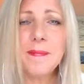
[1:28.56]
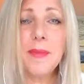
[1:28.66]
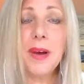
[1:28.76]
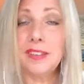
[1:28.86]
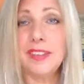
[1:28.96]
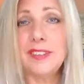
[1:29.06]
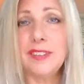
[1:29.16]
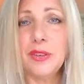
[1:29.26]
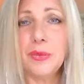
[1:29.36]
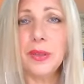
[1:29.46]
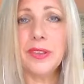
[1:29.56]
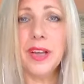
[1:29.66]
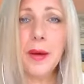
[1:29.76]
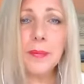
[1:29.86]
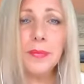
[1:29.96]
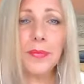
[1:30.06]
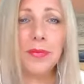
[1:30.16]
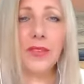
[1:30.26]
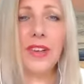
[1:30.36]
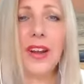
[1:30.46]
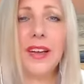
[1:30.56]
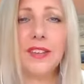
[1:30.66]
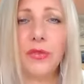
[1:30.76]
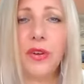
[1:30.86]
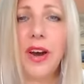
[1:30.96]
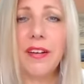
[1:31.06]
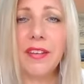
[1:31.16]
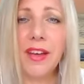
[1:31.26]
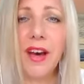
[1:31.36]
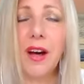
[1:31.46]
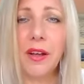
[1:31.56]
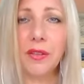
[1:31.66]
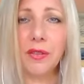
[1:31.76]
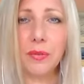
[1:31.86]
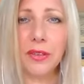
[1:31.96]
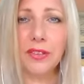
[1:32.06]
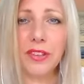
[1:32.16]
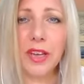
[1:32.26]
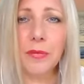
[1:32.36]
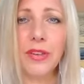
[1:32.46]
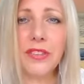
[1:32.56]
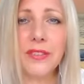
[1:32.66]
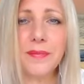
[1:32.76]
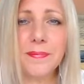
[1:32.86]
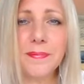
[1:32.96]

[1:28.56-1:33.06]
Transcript: My assistant will come to light a fire in the hearth once I am risen.